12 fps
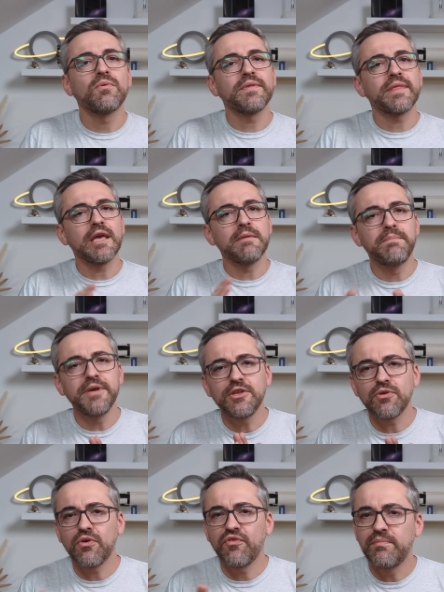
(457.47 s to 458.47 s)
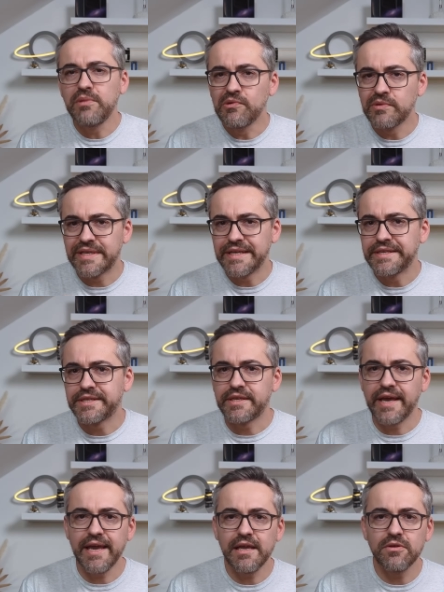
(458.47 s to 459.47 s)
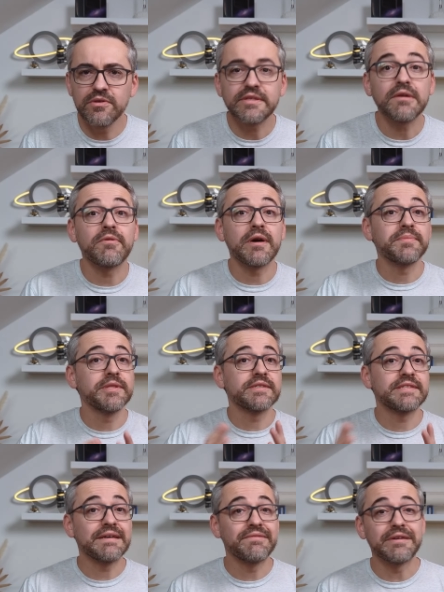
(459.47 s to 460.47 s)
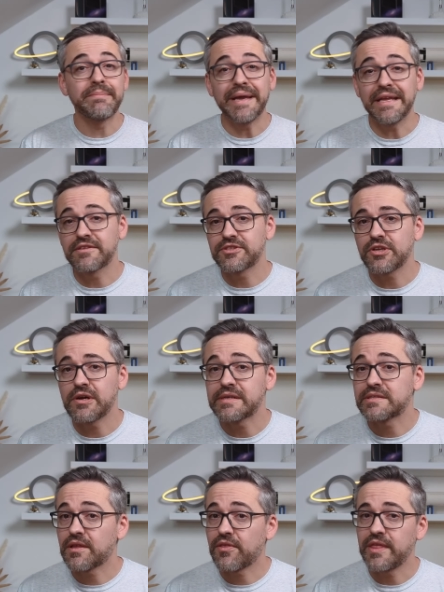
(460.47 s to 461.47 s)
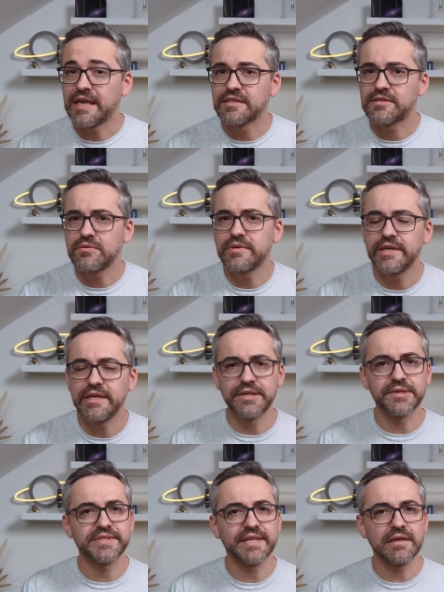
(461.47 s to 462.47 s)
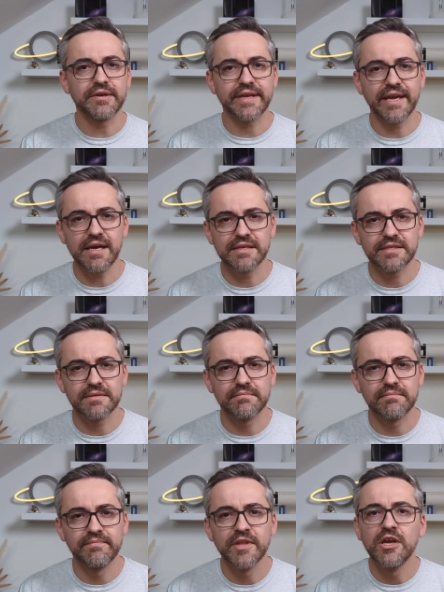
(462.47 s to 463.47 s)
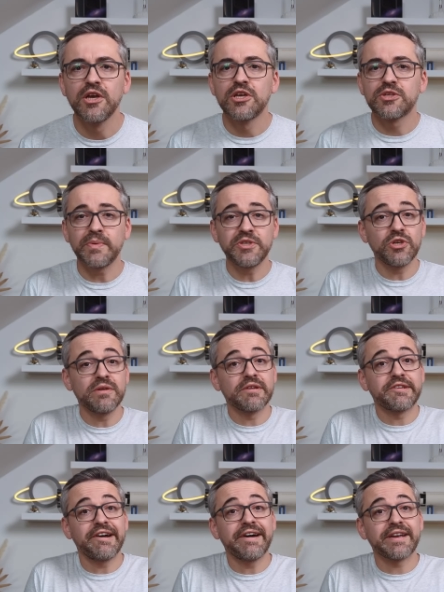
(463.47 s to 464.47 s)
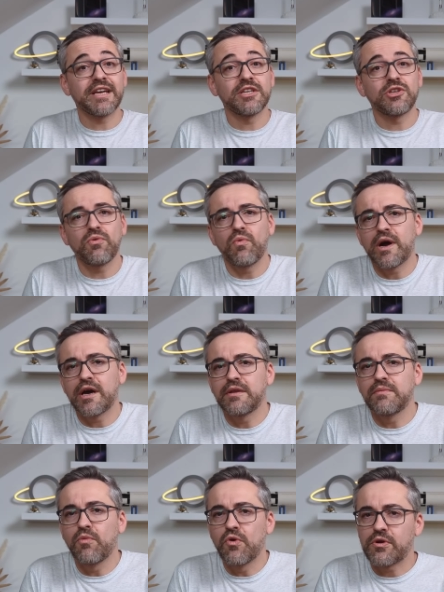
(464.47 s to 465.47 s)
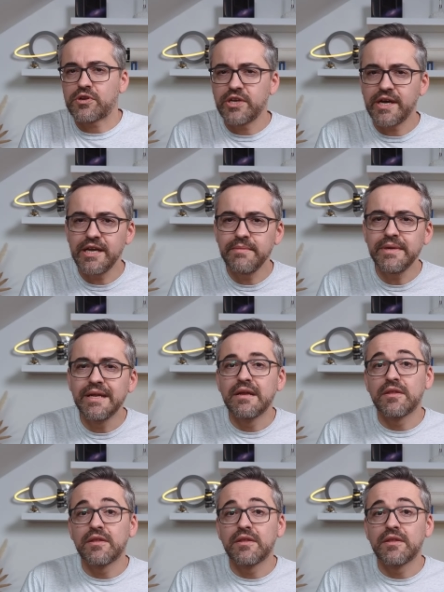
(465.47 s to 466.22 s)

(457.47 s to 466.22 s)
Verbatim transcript: with a bit of blue tinted halos around the seven main stars thanks to the interstellar gas. Switching the target one more time,